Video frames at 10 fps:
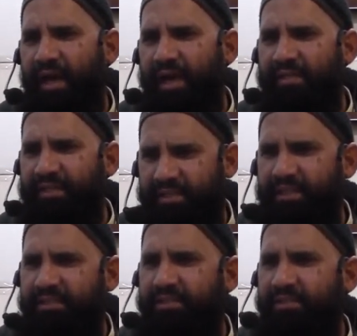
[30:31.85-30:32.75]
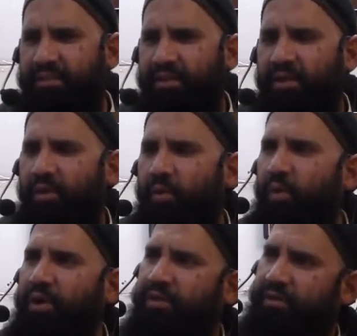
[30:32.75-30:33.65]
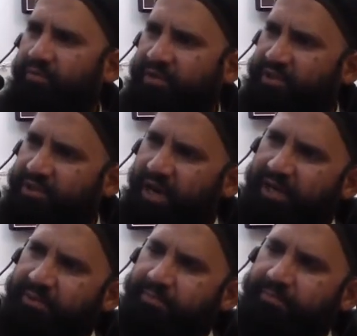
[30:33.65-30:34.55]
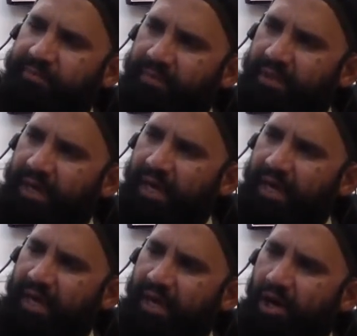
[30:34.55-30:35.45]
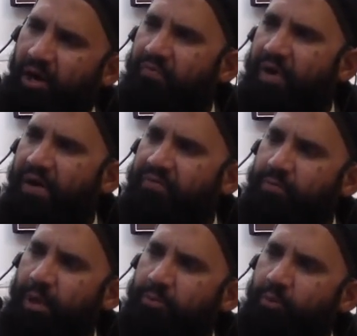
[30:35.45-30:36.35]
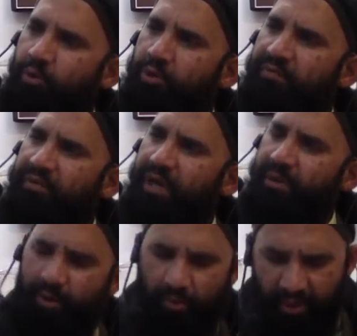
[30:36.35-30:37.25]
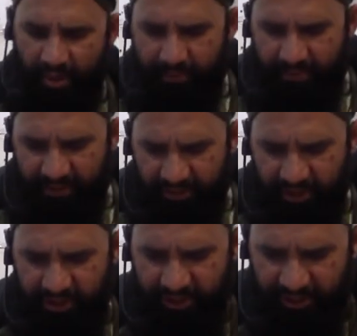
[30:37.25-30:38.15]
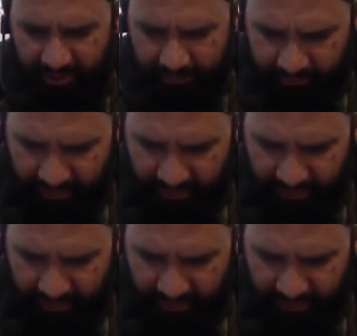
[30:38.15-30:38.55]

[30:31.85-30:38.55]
And this is what was the time of Hafiz Muhammad Gondalwi rahimahullah teaching there.